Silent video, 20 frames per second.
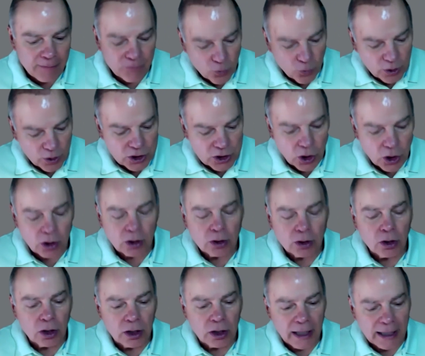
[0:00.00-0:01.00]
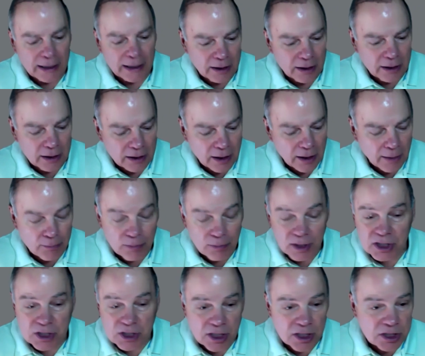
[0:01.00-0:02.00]
We took a look at the
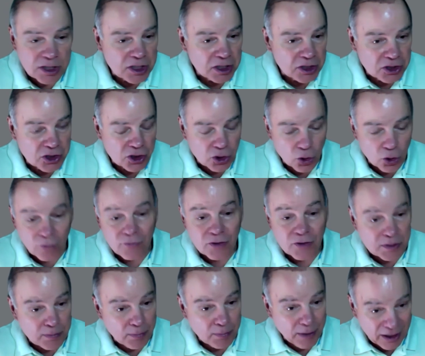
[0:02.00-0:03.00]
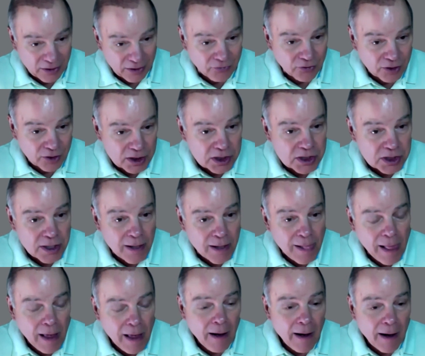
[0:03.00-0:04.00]
business and service benefits
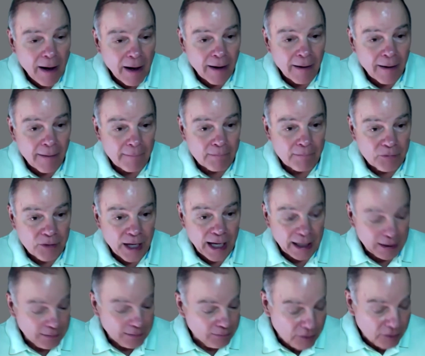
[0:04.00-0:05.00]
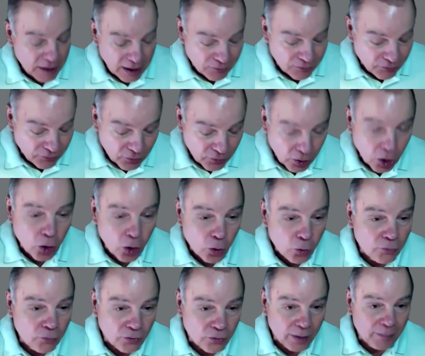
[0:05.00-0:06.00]
that flow
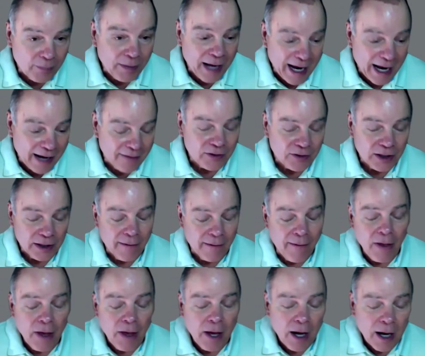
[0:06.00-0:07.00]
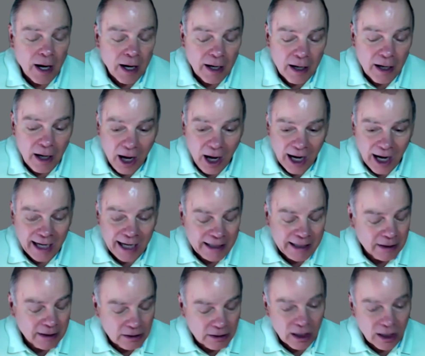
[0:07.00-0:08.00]
from having a
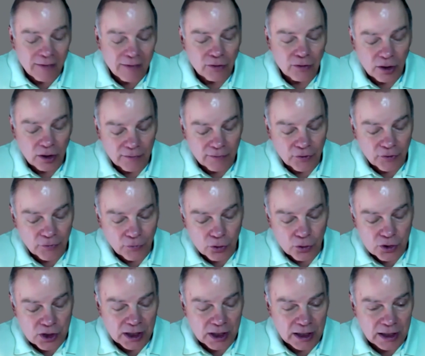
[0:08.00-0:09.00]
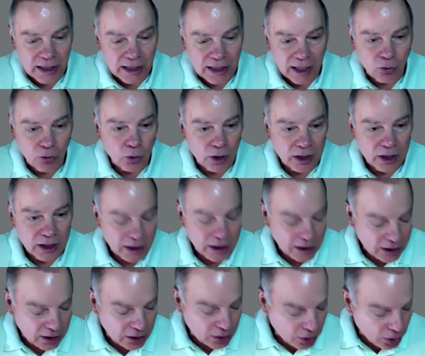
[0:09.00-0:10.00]
high level of diversity, equity, and
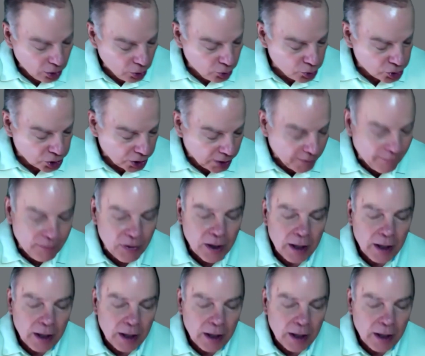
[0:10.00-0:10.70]
inclusion.